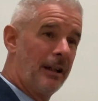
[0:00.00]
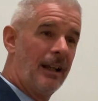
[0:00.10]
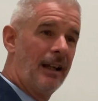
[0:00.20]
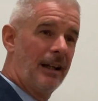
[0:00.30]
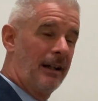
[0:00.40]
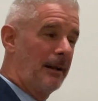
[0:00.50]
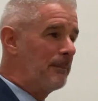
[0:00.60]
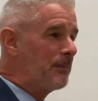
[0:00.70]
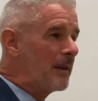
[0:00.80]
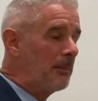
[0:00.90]

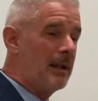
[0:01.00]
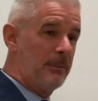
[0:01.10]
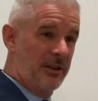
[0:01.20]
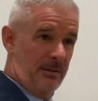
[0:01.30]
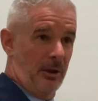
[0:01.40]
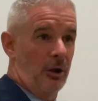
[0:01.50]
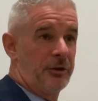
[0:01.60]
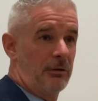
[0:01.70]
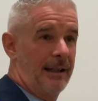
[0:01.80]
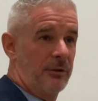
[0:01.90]
maybe some
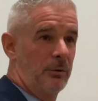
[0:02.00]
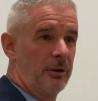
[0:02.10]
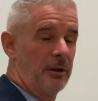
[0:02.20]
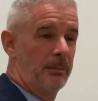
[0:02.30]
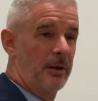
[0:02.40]
contract work,